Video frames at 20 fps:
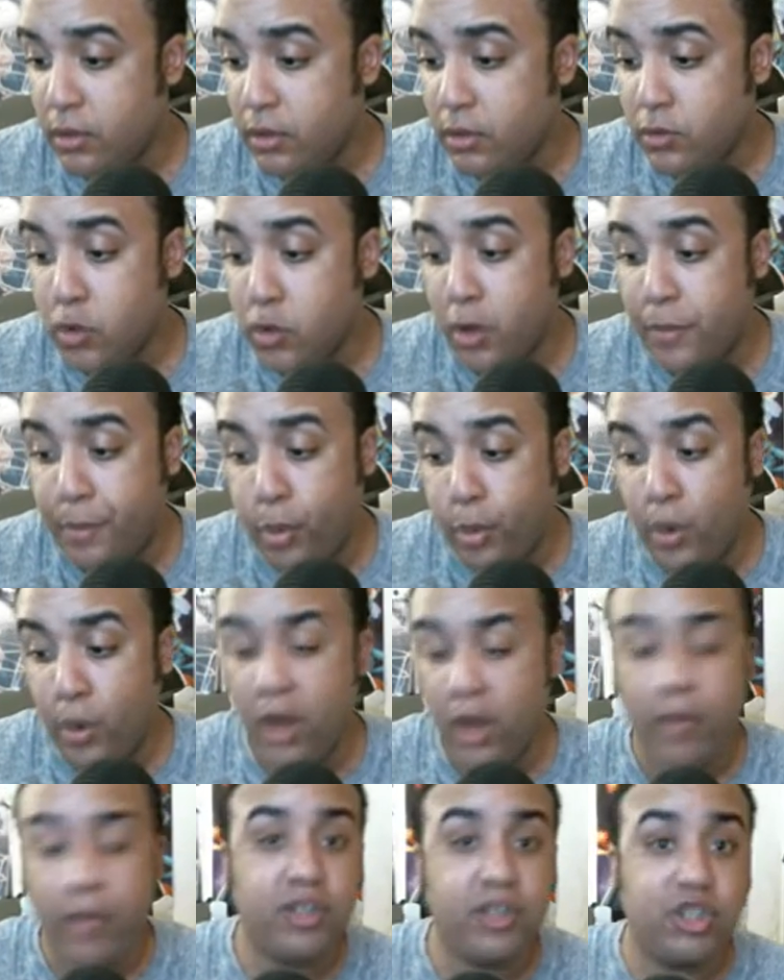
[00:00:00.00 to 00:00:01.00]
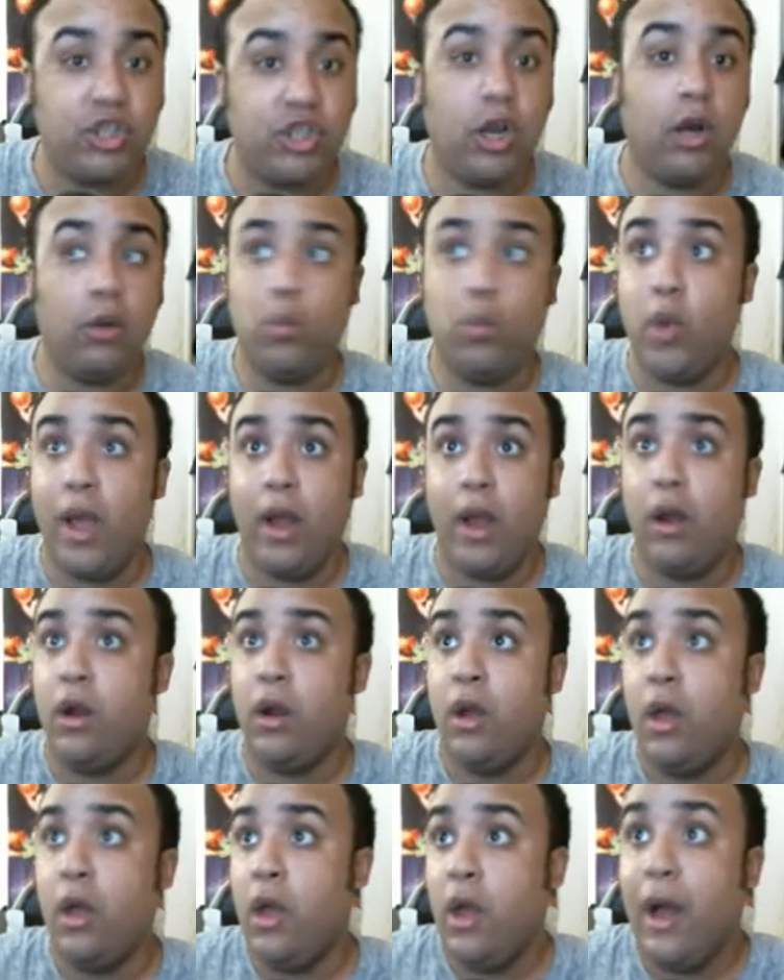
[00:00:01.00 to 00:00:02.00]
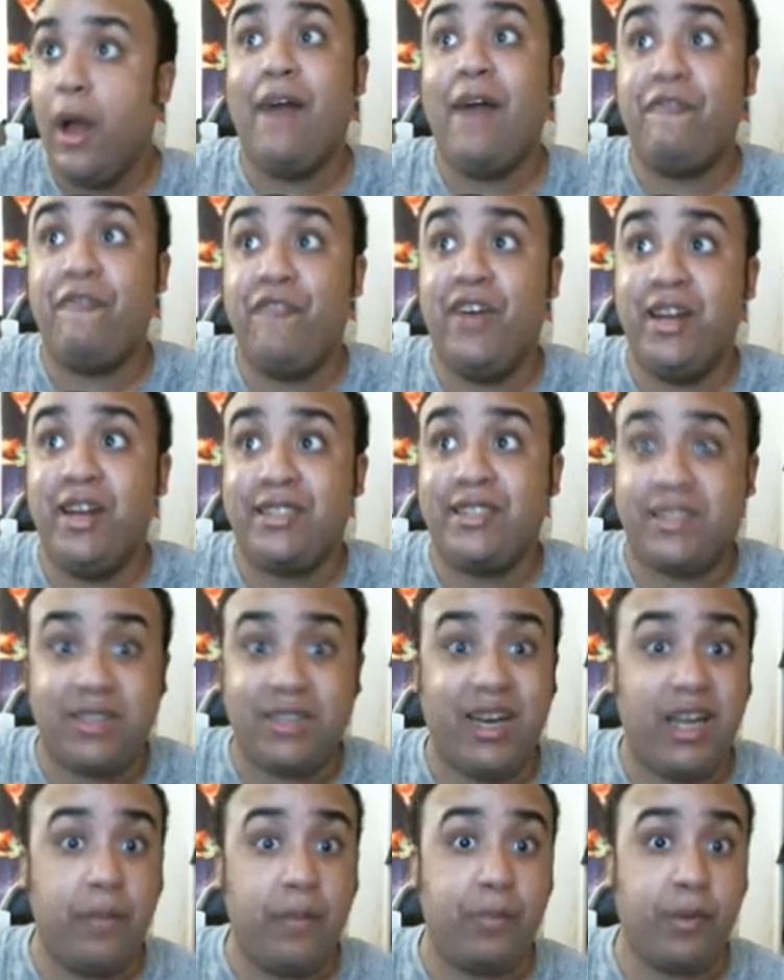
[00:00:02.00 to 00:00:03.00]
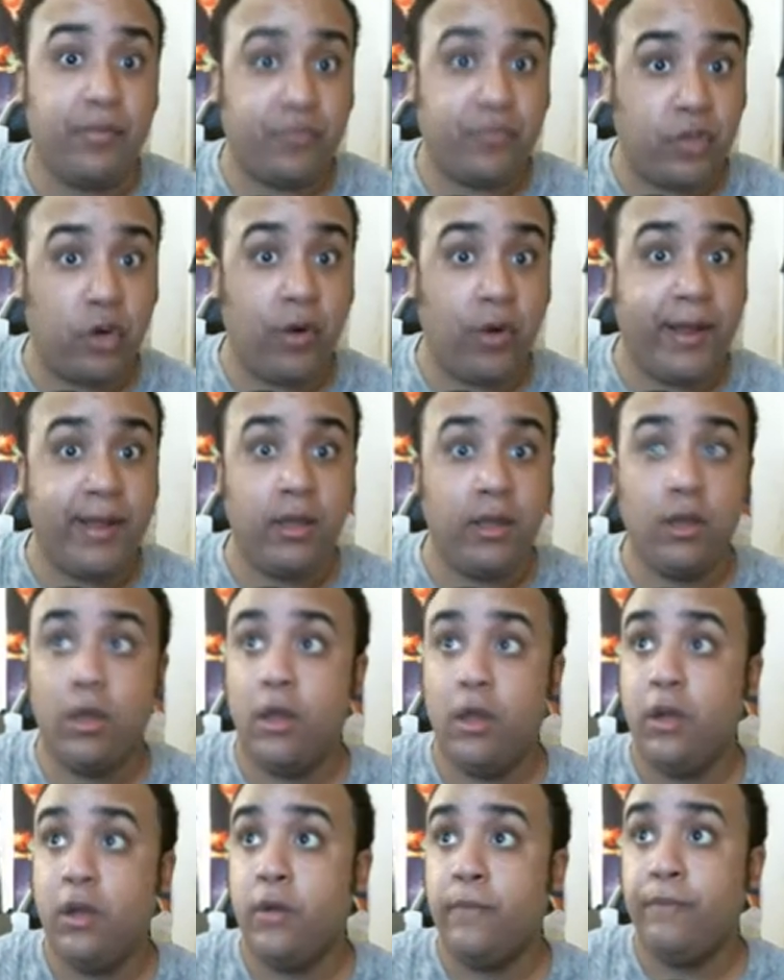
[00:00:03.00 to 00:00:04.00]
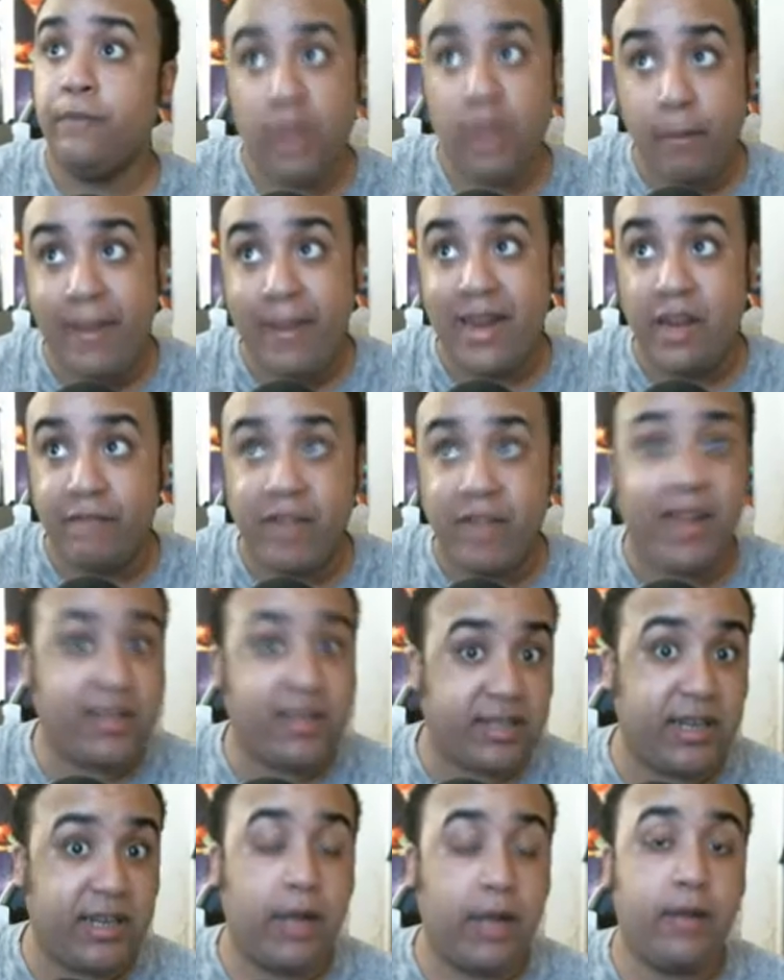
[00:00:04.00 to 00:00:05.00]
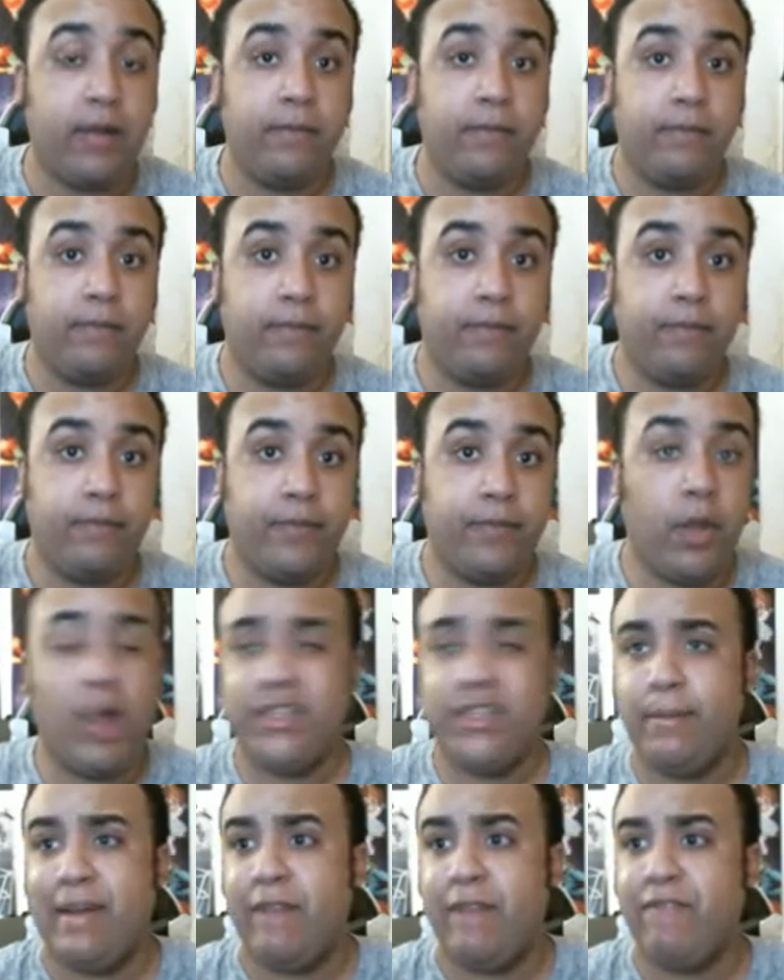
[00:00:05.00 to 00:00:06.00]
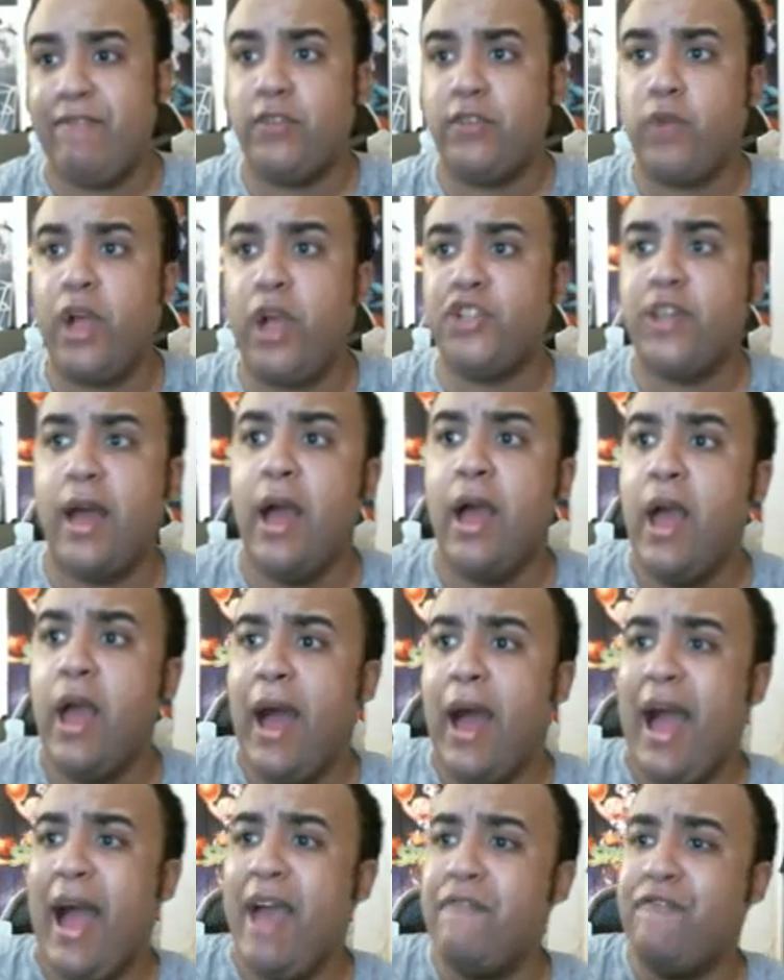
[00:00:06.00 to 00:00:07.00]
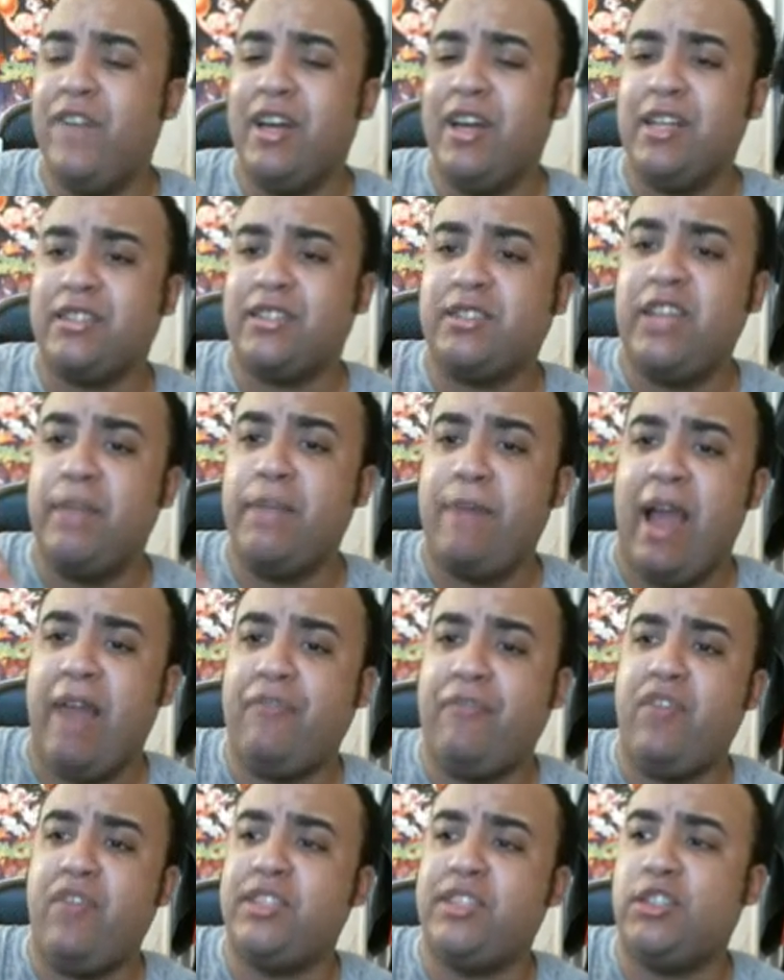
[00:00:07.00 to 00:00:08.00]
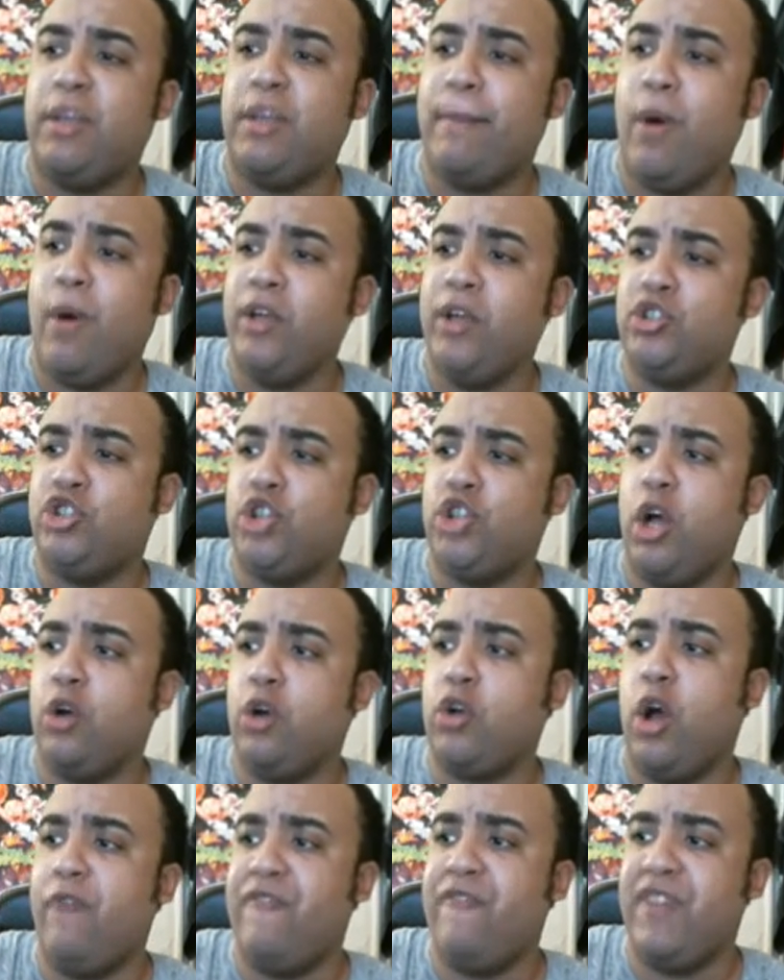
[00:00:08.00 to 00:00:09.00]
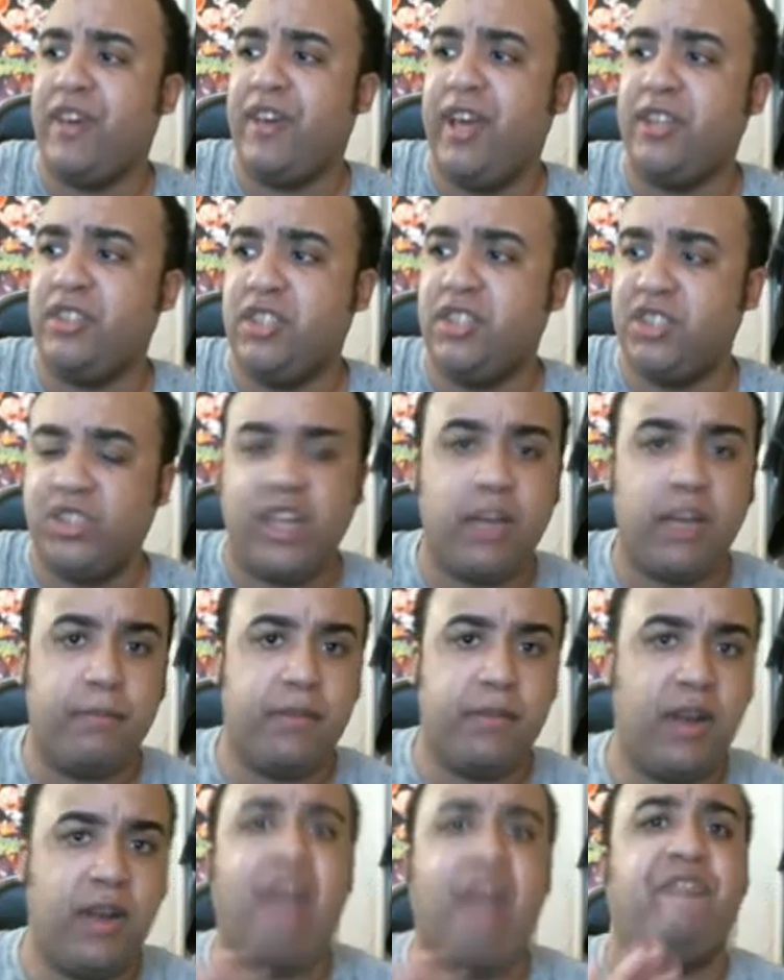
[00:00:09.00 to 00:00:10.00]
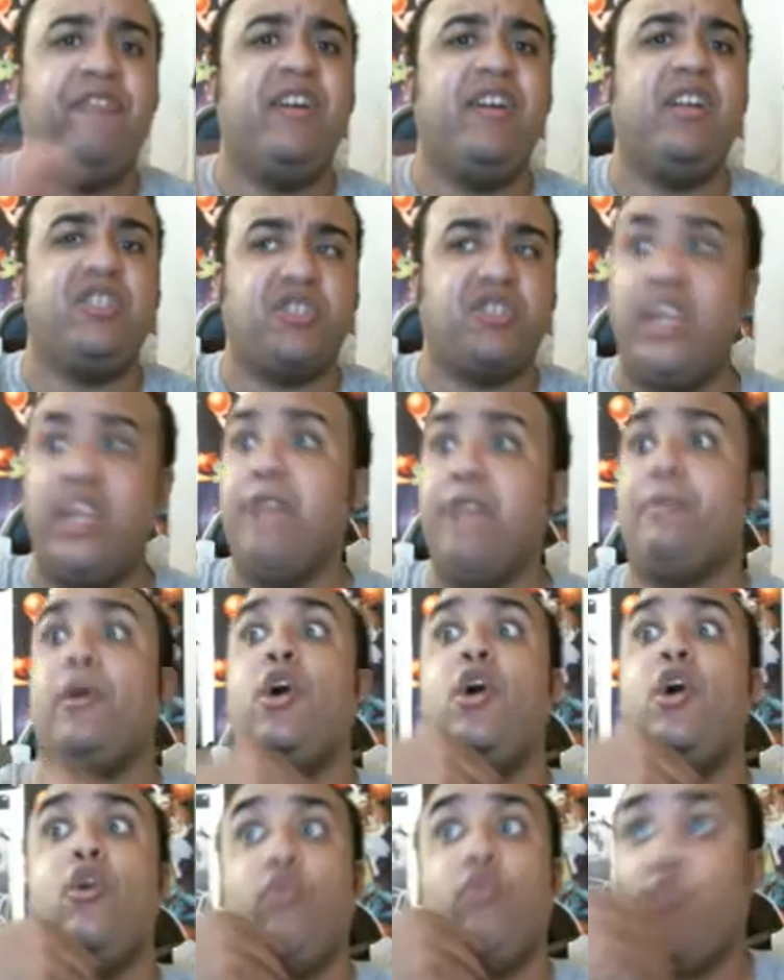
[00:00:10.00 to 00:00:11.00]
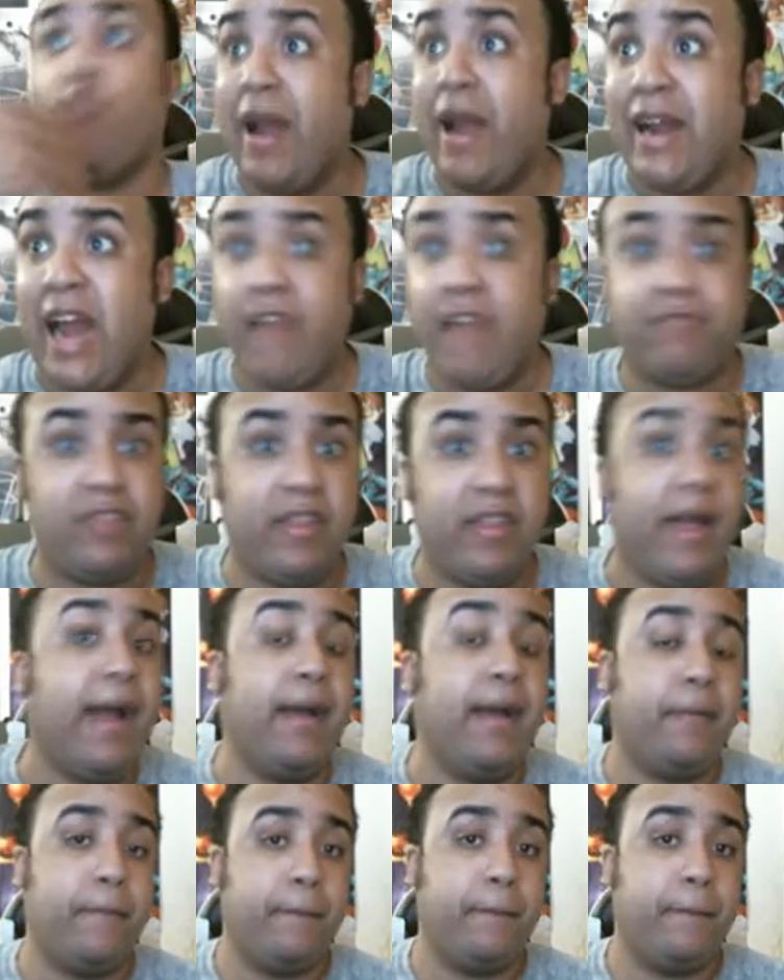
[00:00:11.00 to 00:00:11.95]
To a point on the show where I fell asleep during the main event tonight. No, as a matter of fact, scratch that. I fell asleep after the Samoa Joe Kofi Kingston segment. I fell asleep right after that.